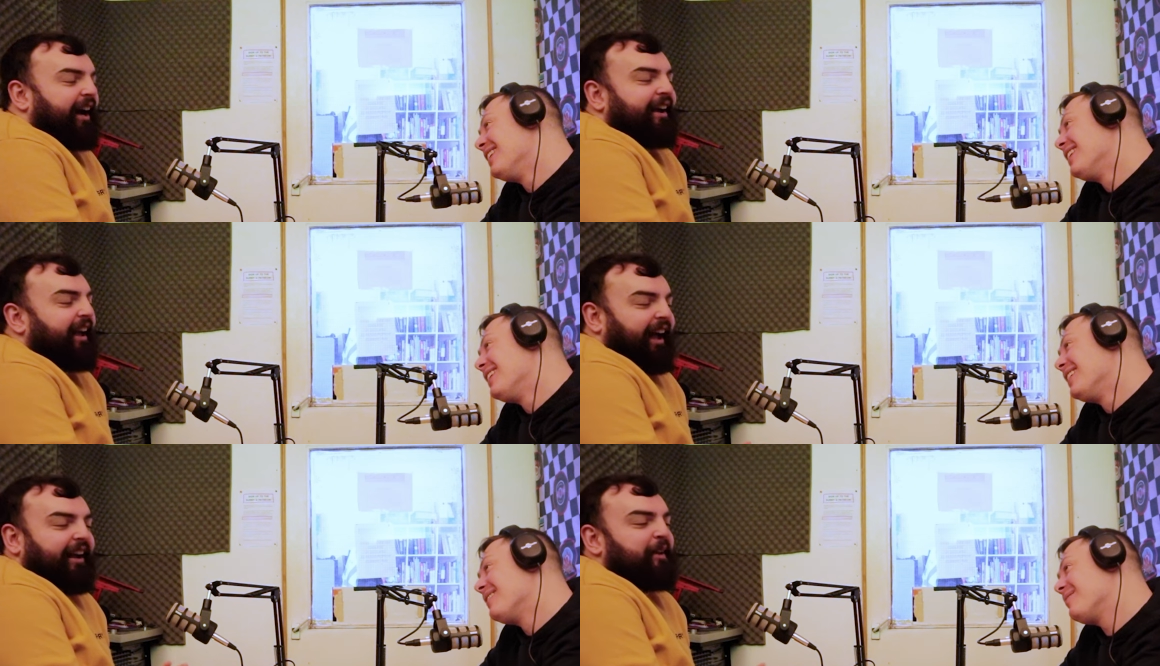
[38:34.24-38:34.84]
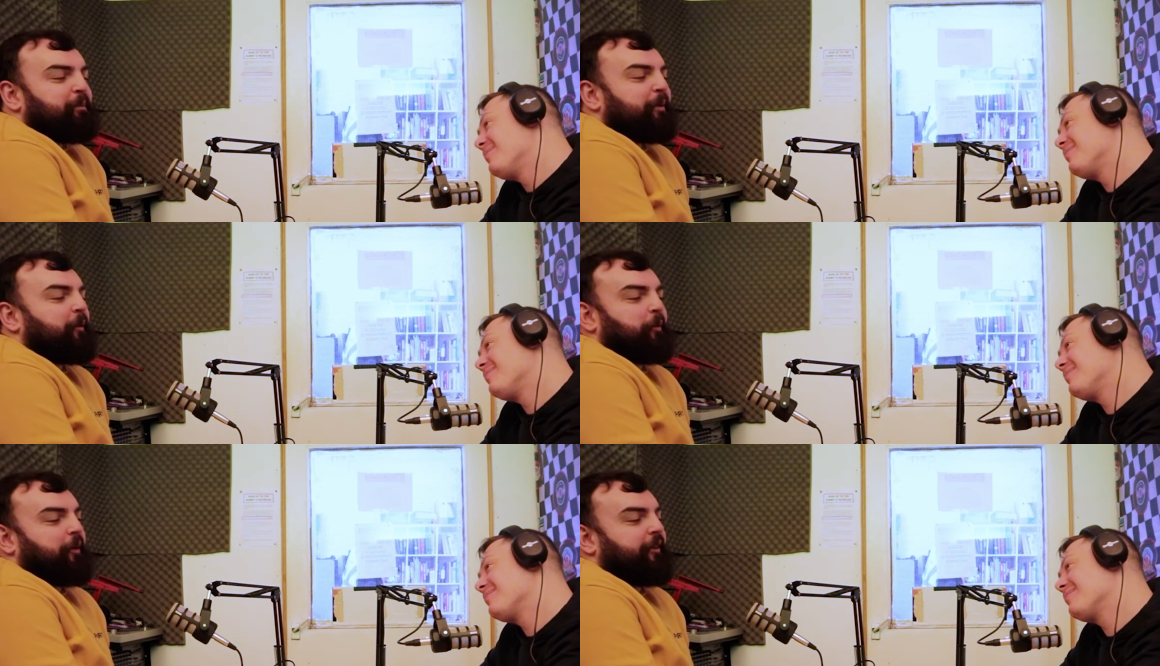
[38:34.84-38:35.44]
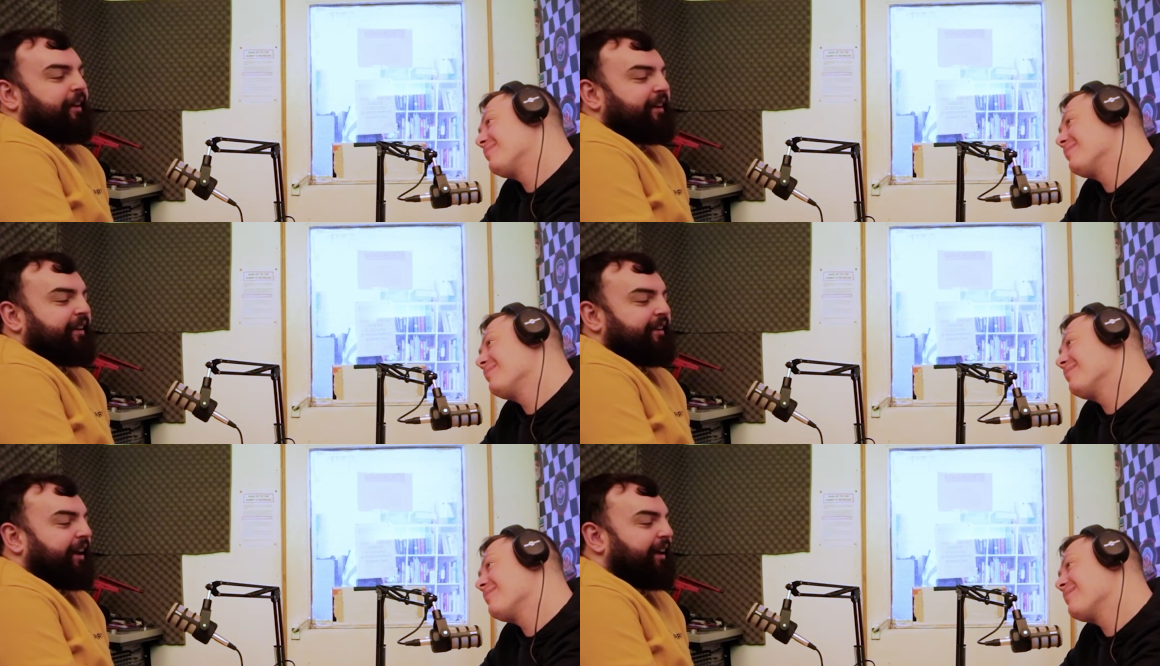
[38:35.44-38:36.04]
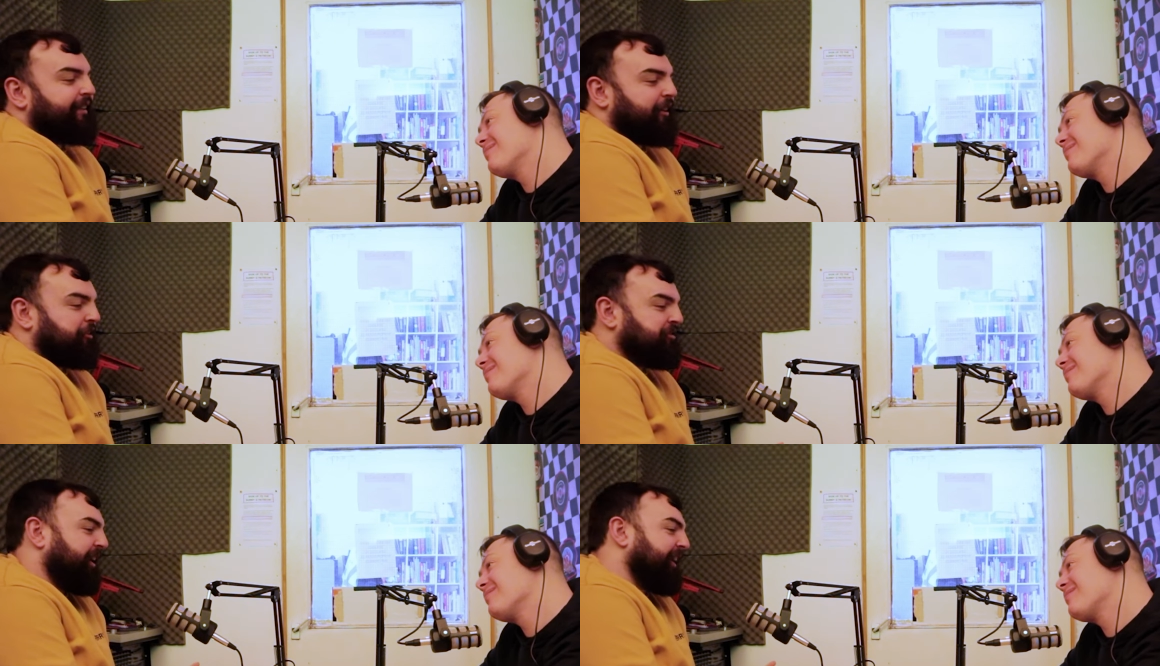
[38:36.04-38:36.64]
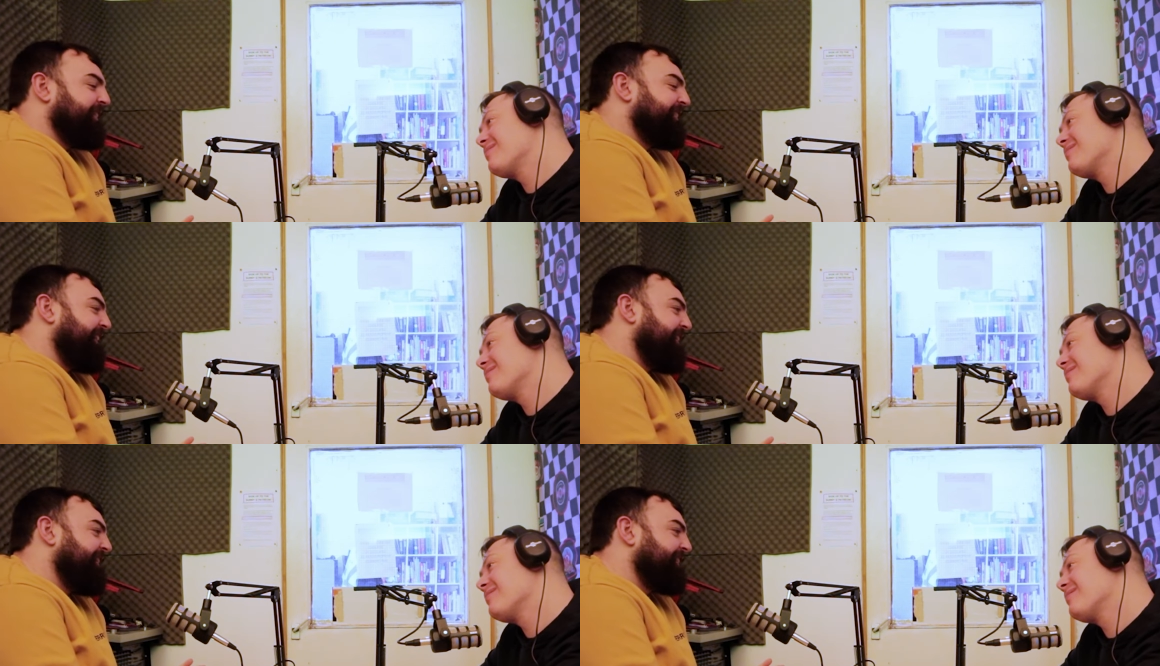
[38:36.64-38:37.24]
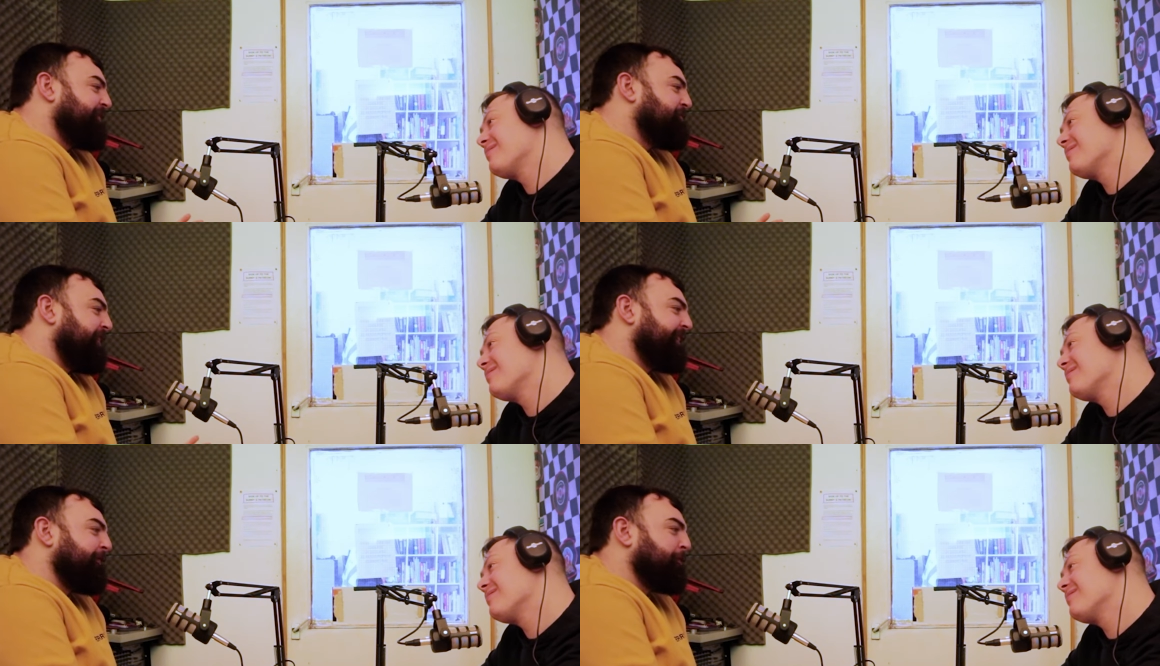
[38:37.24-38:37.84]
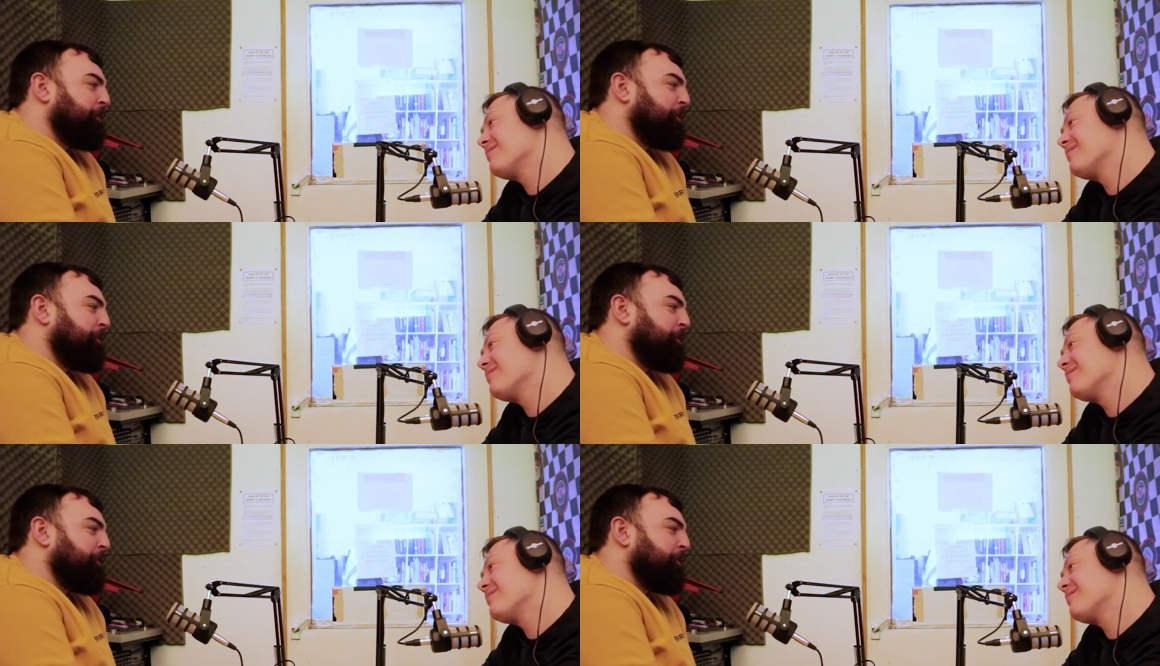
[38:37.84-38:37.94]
Speaker 1: I can promise one thing, and that is I will try and stay as objective